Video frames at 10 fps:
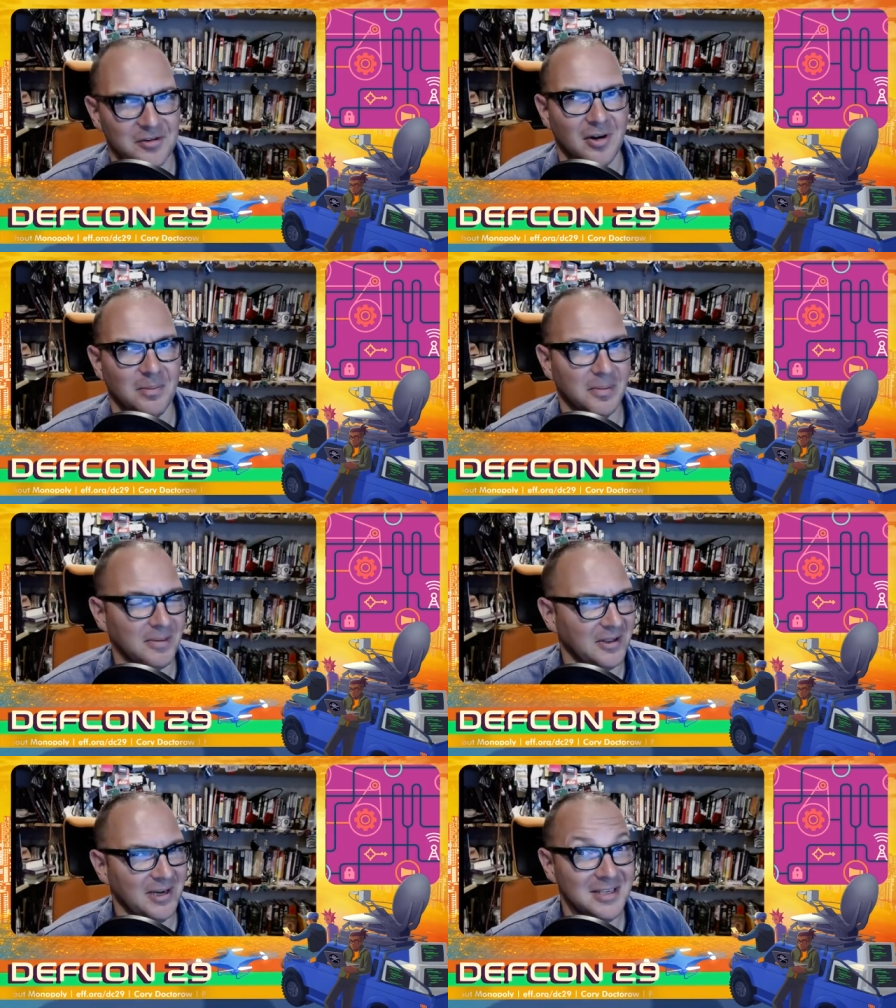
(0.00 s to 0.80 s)

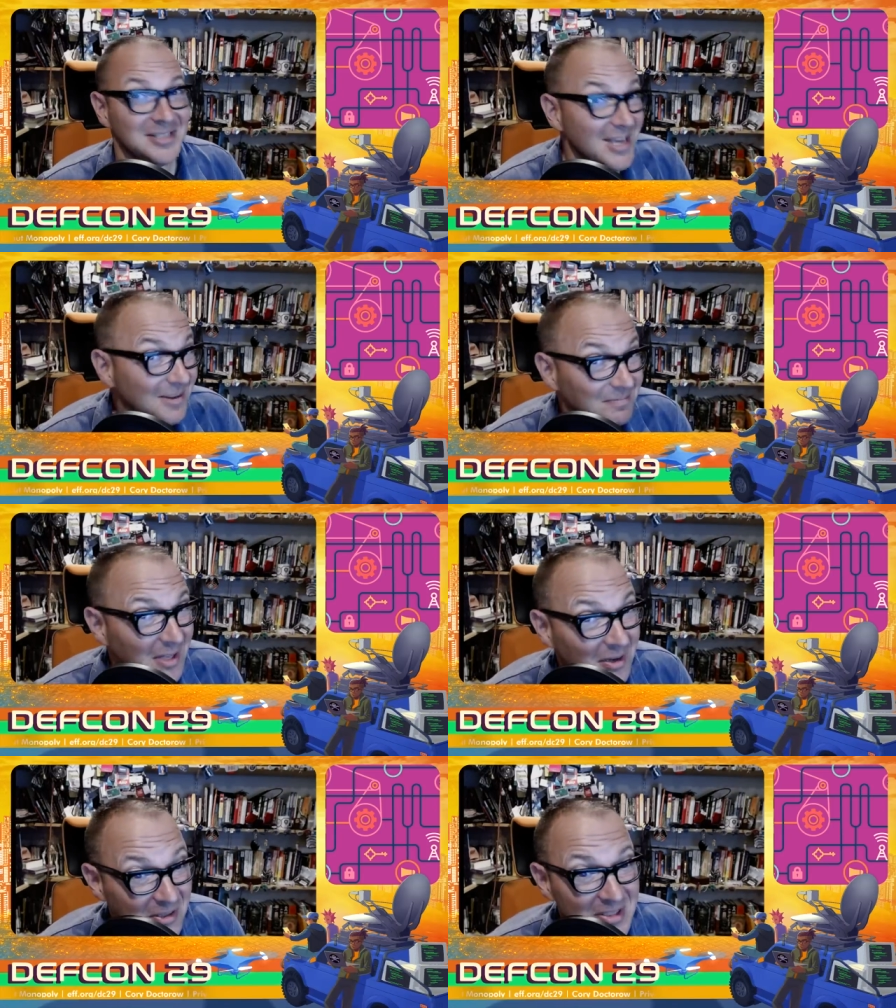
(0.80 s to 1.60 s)
interoperability. See,
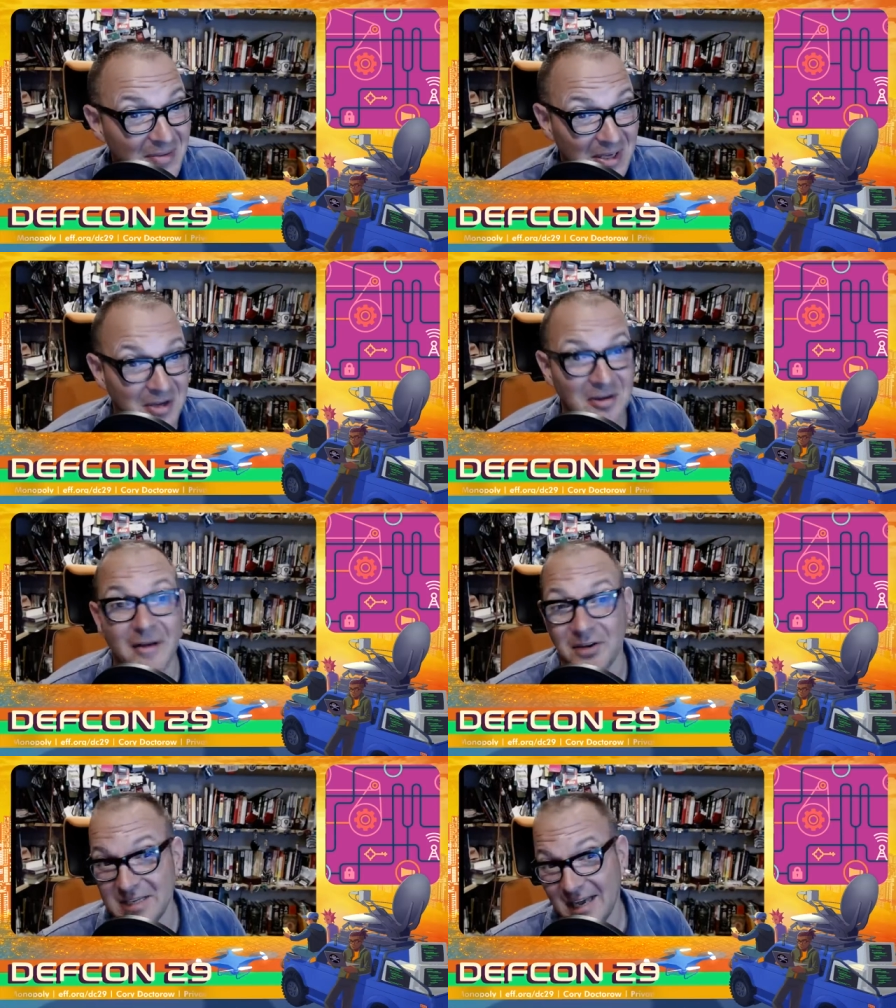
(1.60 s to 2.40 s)
you learn something new
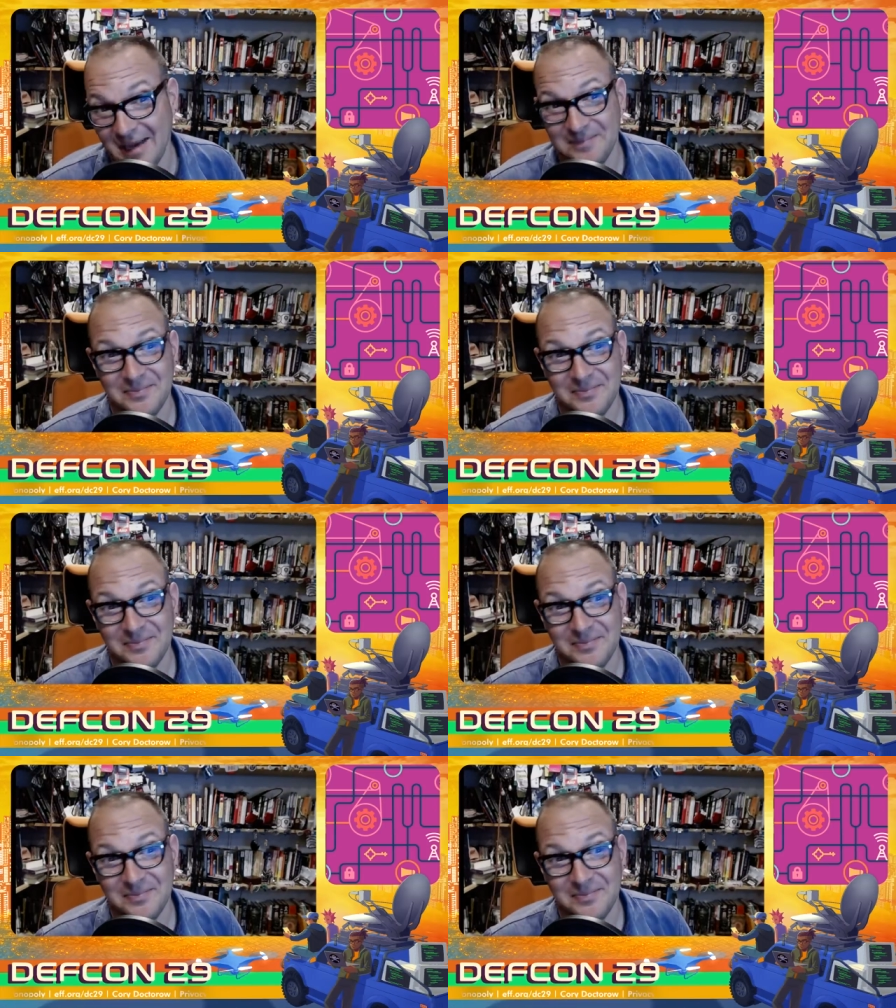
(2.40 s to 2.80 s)
every day.